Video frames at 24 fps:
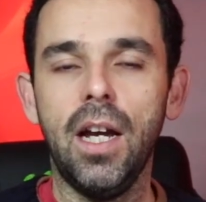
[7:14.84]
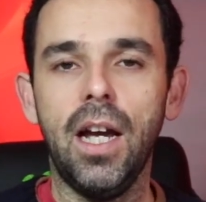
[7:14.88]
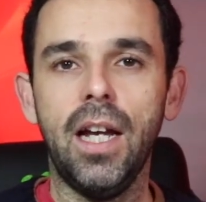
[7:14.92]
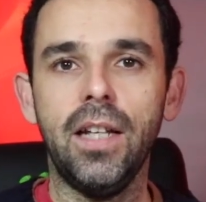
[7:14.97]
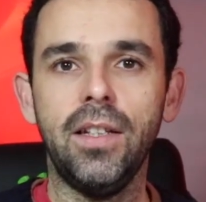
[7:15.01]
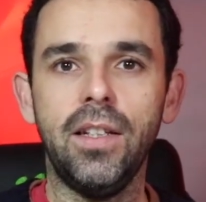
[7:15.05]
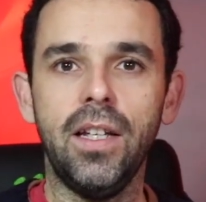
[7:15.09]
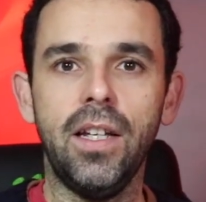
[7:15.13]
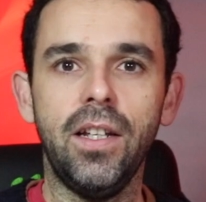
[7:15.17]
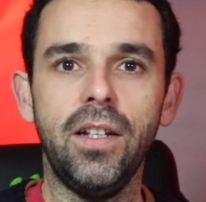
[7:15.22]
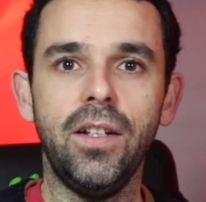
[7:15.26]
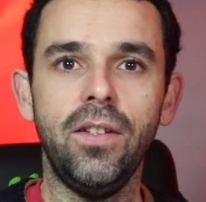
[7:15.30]

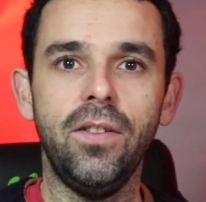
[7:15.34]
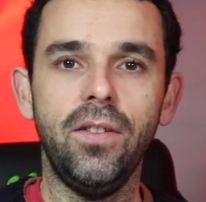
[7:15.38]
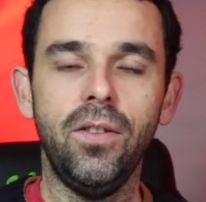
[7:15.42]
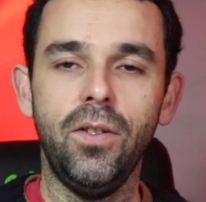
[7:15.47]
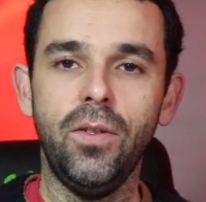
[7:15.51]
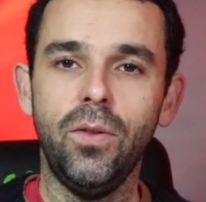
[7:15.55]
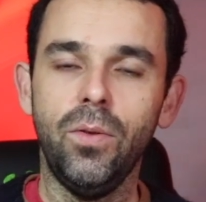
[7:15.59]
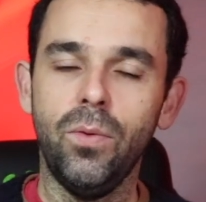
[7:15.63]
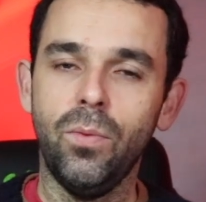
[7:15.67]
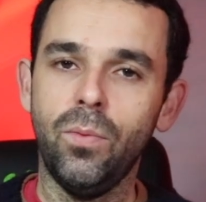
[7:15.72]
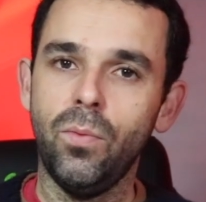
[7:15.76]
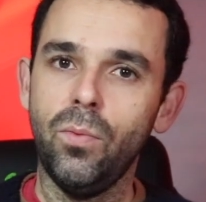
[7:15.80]
and then
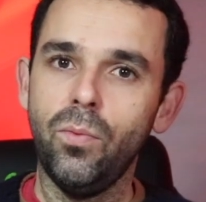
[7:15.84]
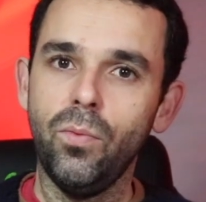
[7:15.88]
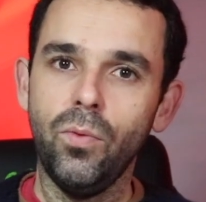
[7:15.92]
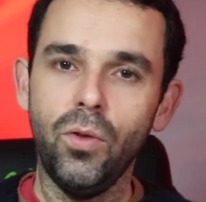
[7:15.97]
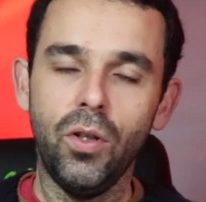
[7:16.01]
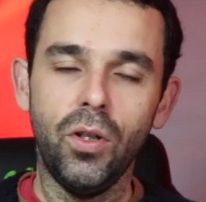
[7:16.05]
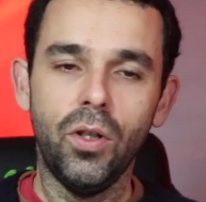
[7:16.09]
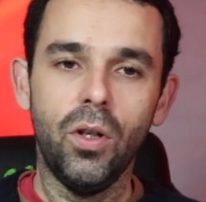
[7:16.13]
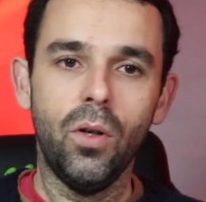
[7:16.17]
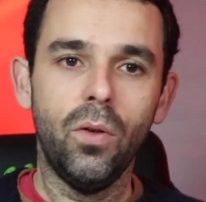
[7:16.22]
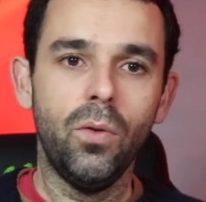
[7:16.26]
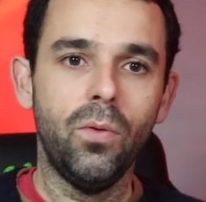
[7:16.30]
you
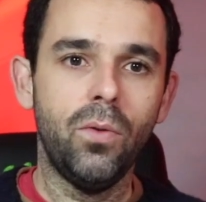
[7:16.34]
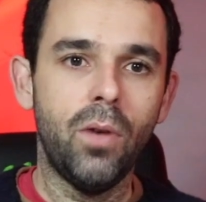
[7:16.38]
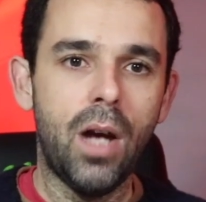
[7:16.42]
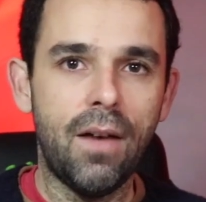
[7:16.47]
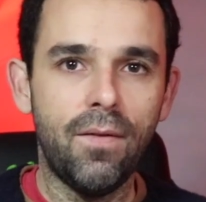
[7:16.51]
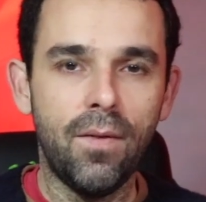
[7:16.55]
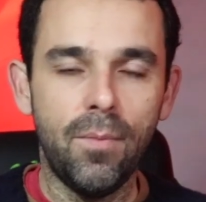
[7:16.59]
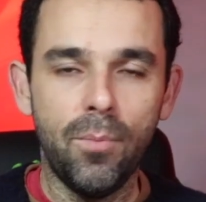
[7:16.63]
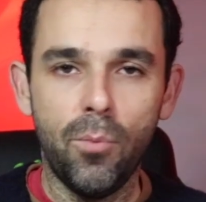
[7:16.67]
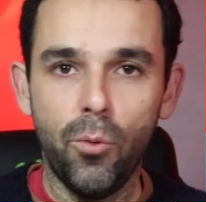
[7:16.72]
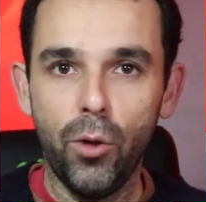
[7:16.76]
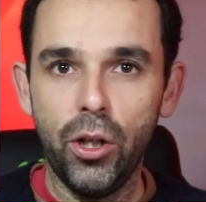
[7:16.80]

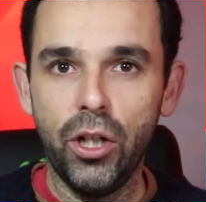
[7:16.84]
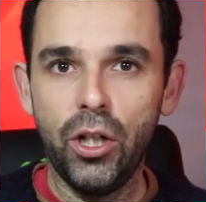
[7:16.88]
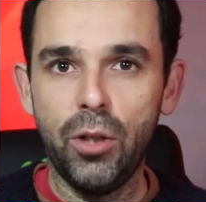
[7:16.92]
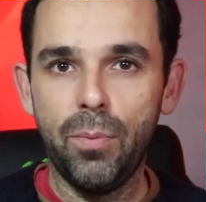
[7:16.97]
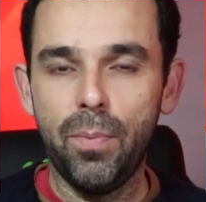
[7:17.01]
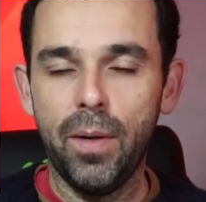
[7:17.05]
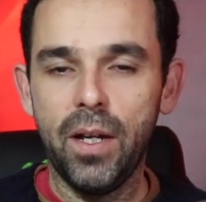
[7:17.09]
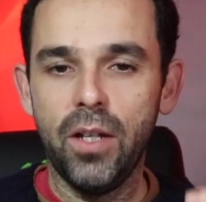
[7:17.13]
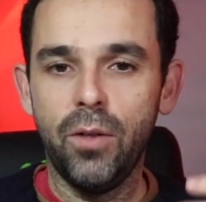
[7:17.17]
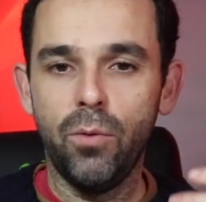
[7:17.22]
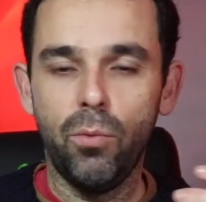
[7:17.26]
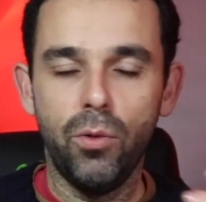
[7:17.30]
have a bridge
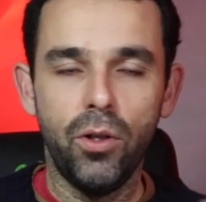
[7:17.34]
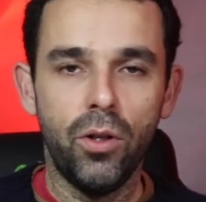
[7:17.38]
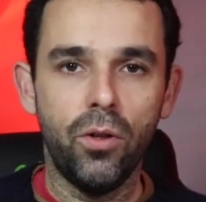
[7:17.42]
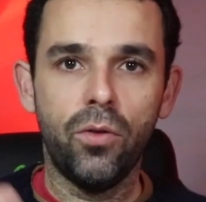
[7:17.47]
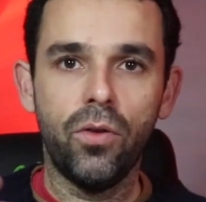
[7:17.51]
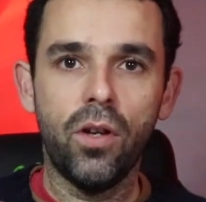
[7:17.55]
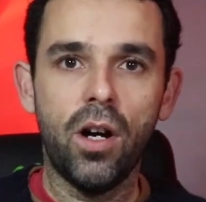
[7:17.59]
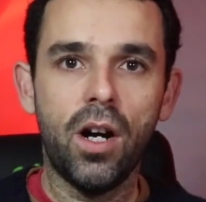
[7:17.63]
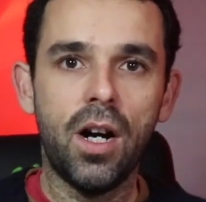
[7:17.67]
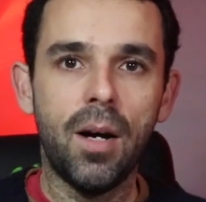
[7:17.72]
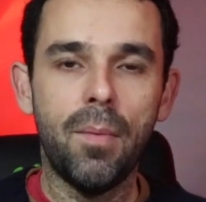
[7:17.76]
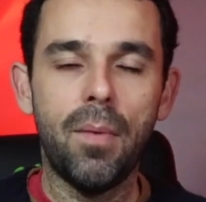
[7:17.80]
page where you
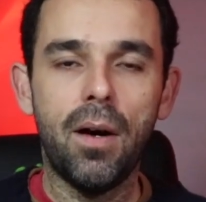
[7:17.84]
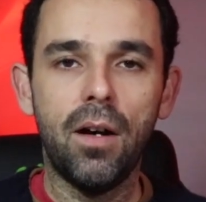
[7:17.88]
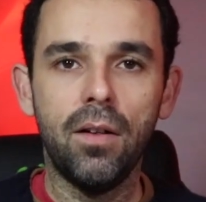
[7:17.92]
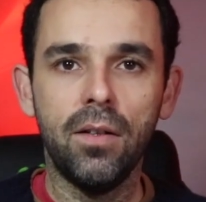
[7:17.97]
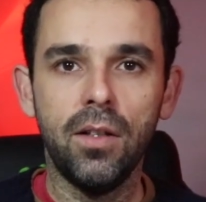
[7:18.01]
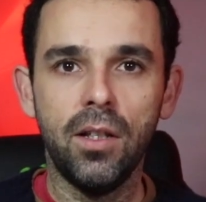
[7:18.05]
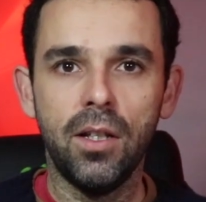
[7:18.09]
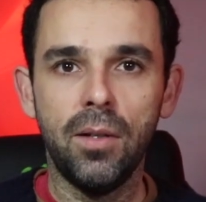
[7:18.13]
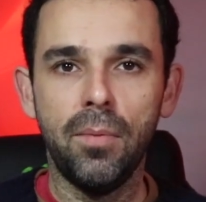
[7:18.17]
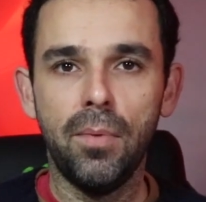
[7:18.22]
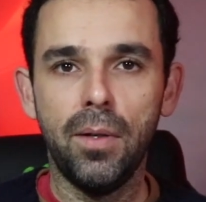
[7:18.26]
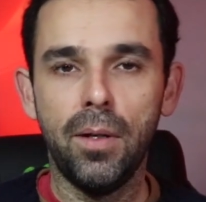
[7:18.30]
talk about a
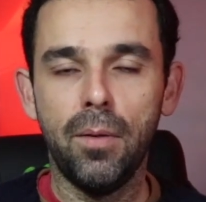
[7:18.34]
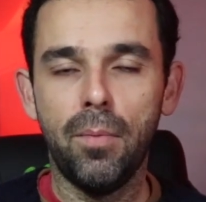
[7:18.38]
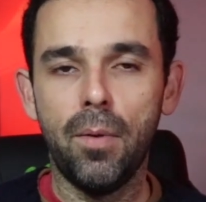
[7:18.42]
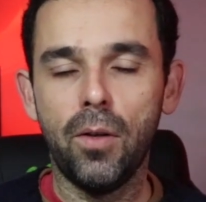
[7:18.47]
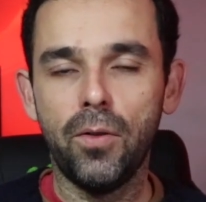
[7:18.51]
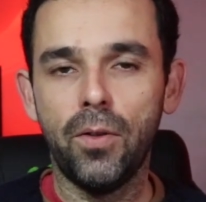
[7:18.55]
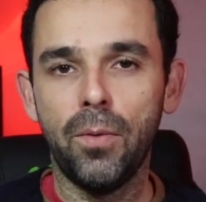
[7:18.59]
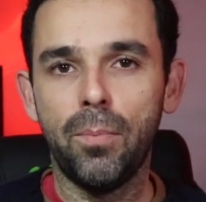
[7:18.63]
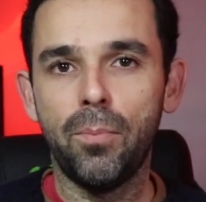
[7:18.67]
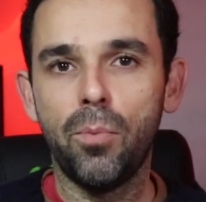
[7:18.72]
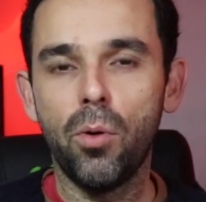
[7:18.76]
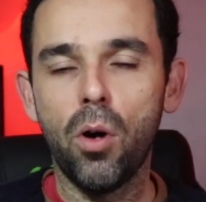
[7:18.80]
little bit
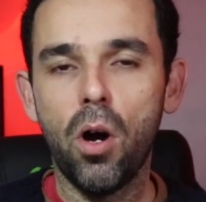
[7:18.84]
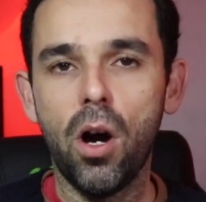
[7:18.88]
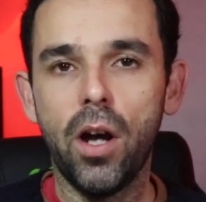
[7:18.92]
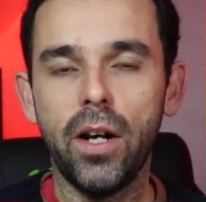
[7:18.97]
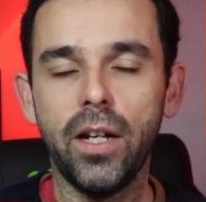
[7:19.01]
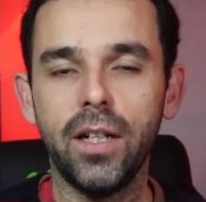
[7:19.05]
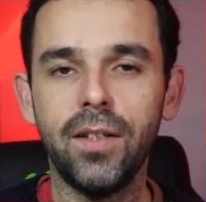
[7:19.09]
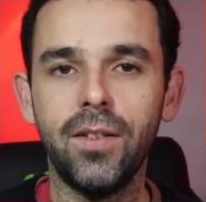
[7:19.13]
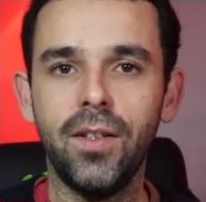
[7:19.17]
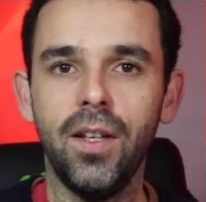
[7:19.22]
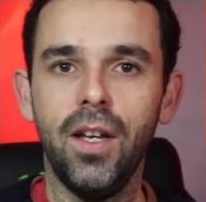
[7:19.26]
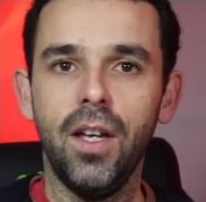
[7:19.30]
about the
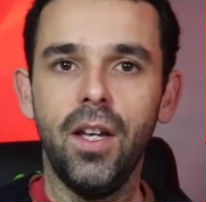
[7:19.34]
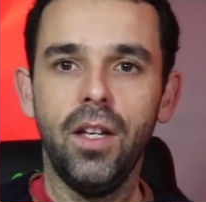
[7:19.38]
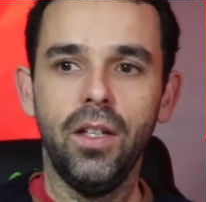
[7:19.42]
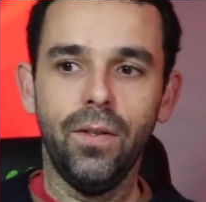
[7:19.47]
product.